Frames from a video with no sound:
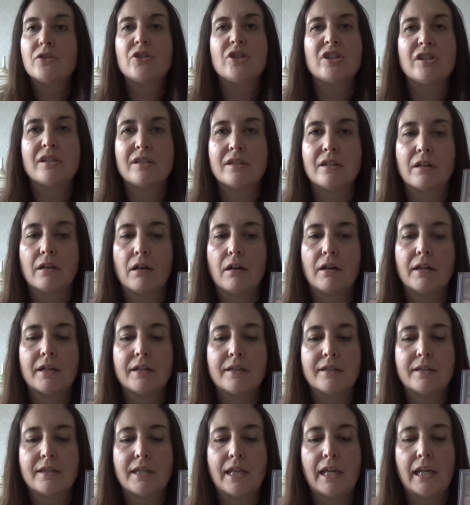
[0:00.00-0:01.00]
just to kind
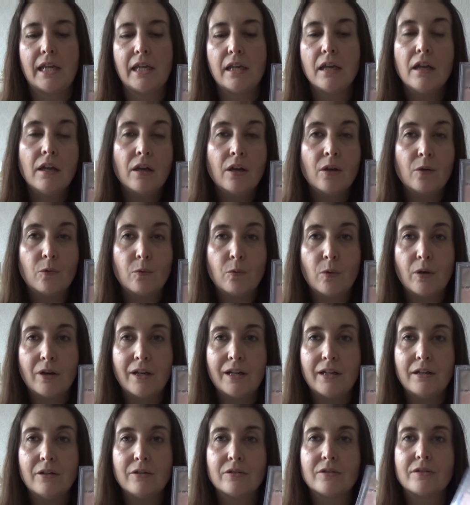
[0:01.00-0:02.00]
of see what
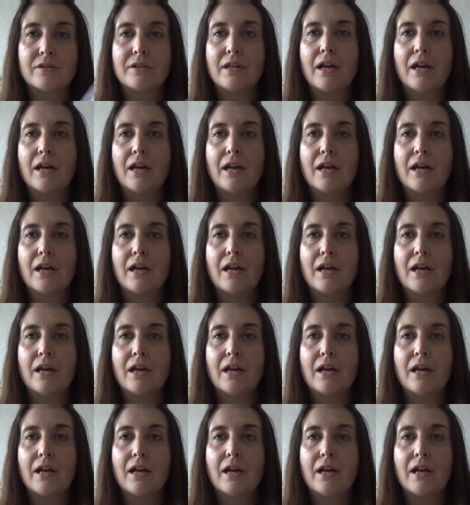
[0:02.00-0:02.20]
it looks